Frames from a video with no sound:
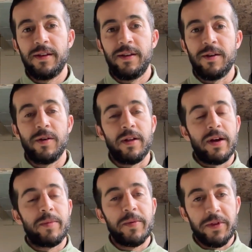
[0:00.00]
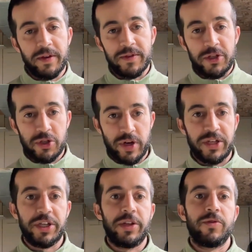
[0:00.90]
a lot of people think of just
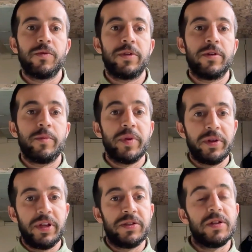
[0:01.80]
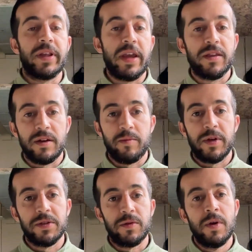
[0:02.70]
stretching or their ability to lengthen a
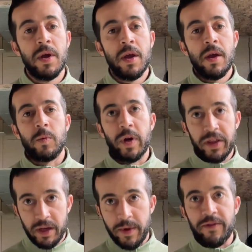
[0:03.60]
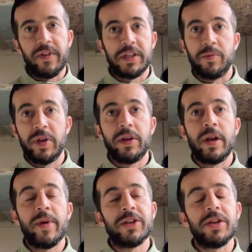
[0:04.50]
muscle. When I think about flexibility,
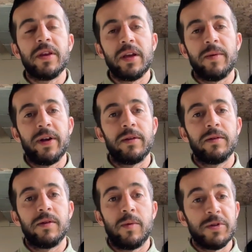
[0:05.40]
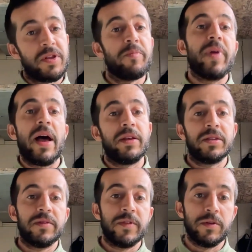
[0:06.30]
I'm actually thinking about almost the
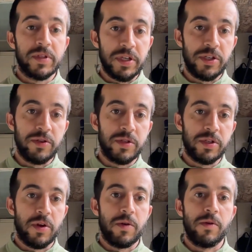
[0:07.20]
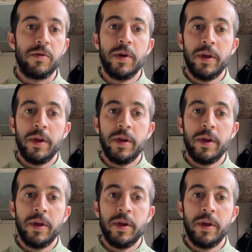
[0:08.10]
balance of those tissues. So